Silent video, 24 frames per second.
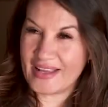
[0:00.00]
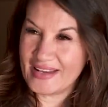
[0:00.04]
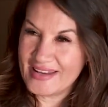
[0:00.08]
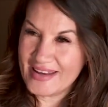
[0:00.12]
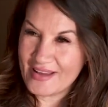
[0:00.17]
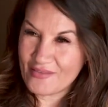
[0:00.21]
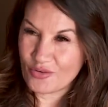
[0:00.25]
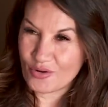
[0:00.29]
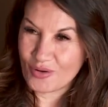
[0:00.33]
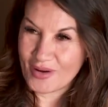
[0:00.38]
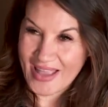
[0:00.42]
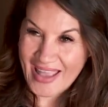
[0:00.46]
I
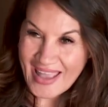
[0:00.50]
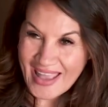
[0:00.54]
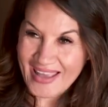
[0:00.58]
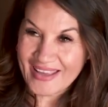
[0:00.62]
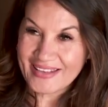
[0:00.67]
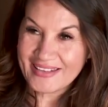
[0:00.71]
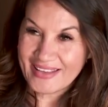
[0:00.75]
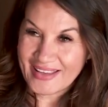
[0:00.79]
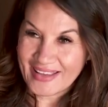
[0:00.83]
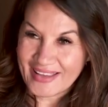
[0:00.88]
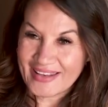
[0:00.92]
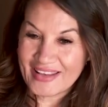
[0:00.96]
never
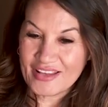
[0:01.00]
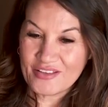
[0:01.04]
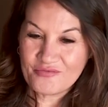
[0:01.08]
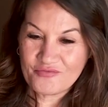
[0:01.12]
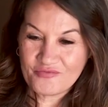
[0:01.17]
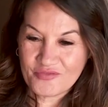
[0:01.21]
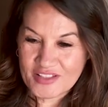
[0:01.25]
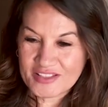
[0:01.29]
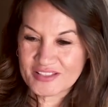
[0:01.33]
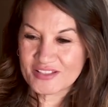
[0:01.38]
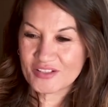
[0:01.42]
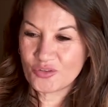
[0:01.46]
had any
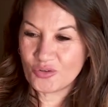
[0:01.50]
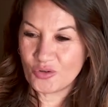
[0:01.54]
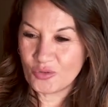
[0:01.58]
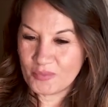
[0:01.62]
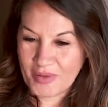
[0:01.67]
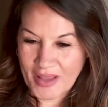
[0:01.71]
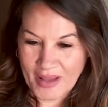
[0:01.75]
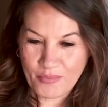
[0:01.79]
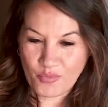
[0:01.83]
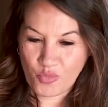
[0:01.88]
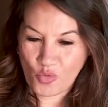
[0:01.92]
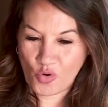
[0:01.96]
physical
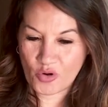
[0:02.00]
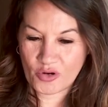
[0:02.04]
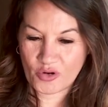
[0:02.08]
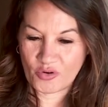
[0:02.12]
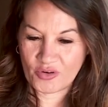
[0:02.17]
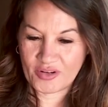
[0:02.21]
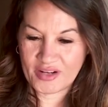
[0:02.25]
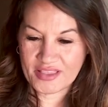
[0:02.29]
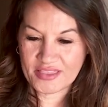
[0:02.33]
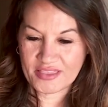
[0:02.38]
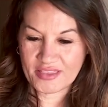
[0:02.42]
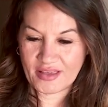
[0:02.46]
paperwork
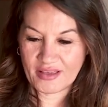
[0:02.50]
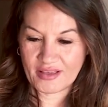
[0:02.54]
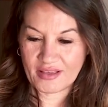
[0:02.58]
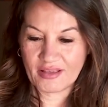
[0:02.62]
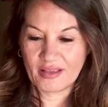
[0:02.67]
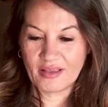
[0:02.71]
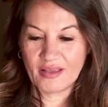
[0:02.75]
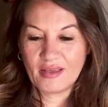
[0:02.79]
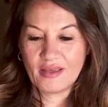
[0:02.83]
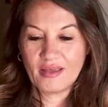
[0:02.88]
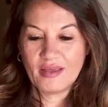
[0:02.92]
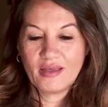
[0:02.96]
or
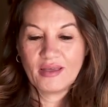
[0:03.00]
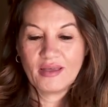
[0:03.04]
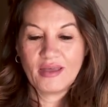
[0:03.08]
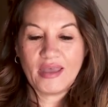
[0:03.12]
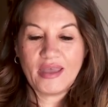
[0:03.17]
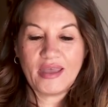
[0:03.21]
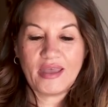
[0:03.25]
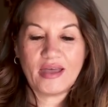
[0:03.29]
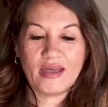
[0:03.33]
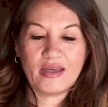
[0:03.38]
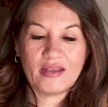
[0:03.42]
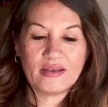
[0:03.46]
anything.
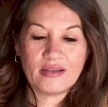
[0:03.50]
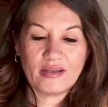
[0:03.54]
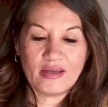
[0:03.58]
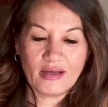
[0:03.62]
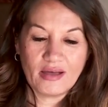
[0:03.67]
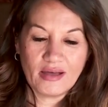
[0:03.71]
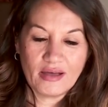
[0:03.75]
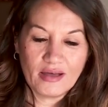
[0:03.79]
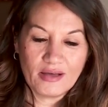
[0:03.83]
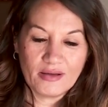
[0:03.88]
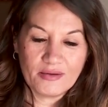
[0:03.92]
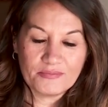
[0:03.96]
And,
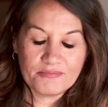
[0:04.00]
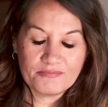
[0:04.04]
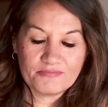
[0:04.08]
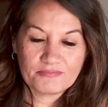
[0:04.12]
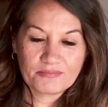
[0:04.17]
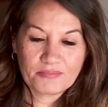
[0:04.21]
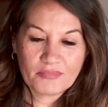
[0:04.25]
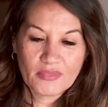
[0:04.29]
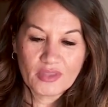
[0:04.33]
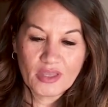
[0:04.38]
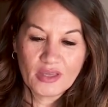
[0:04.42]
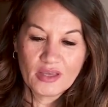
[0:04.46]

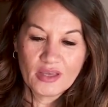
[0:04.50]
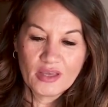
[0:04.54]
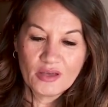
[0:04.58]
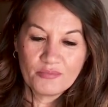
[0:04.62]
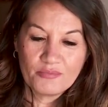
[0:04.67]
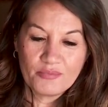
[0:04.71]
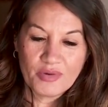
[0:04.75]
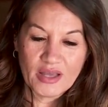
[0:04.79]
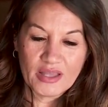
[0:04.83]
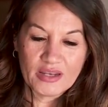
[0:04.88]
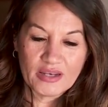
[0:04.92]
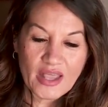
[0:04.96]
um,
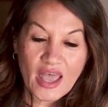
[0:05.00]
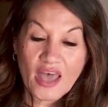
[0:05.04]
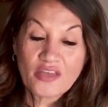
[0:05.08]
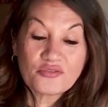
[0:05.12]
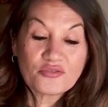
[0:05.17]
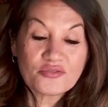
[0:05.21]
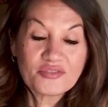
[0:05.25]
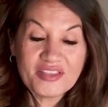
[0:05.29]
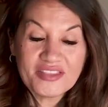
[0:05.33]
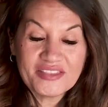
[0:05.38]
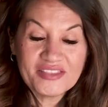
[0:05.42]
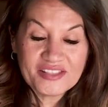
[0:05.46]
but
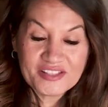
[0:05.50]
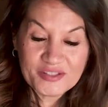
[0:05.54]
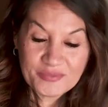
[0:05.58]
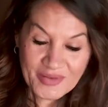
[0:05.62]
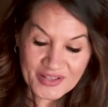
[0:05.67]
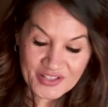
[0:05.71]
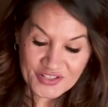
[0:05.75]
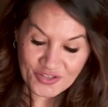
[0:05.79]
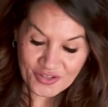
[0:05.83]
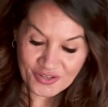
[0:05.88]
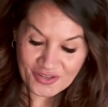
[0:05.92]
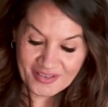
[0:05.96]
other than this
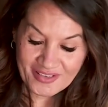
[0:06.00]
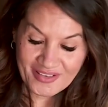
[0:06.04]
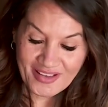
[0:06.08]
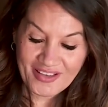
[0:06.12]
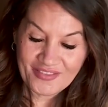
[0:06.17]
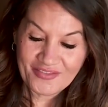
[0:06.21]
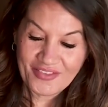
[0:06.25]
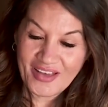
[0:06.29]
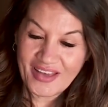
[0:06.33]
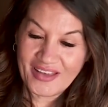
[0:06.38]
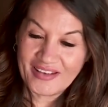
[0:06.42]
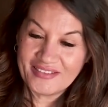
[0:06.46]
picture,
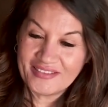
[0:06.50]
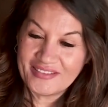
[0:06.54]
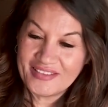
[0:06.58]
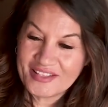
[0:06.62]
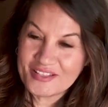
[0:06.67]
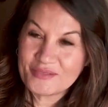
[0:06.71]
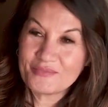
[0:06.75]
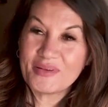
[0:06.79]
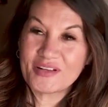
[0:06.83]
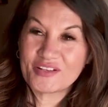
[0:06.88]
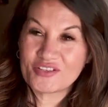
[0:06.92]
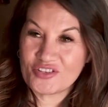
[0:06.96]
I've had
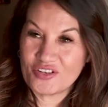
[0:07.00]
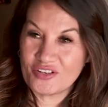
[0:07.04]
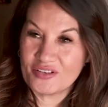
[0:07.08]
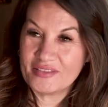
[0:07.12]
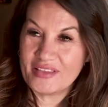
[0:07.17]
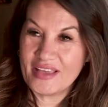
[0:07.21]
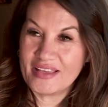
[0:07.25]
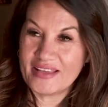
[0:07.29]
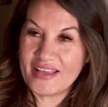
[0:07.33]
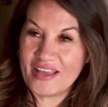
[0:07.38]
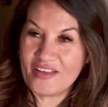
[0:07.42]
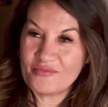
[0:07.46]
this picture.
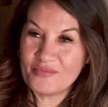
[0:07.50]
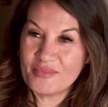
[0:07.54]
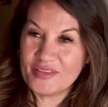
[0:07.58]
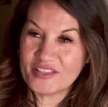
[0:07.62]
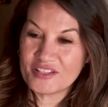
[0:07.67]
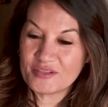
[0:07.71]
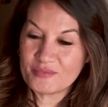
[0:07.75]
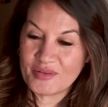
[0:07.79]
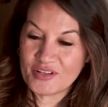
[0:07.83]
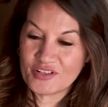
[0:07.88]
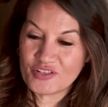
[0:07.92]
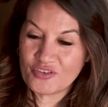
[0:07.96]
They gave me
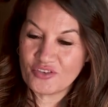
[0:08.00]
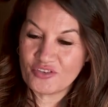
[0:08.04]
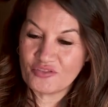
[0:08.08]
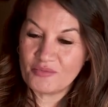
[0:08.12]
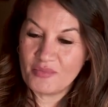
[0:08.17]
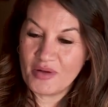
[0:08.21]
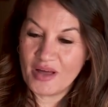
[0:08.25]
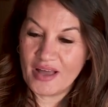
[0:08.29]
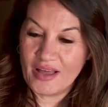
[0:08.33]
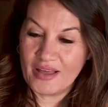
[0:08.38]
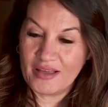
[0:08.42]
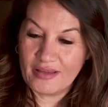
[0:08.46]
this picture of
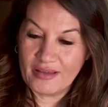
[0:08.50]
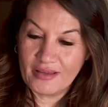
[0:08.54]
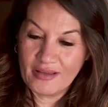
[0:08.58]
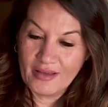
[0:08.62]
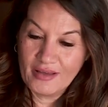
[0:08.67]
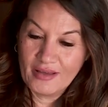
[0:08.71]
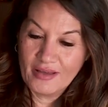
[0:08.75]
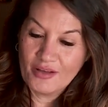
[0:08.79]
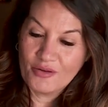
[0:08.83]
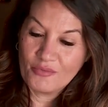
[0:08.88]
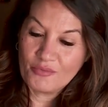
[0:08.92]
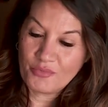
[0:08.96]
my
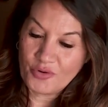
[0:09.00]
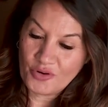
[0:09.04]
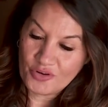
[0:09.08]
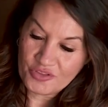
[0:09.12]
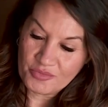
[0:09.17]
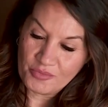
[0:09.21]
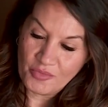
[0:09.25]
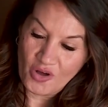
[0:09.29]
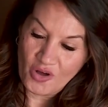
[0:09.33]
birth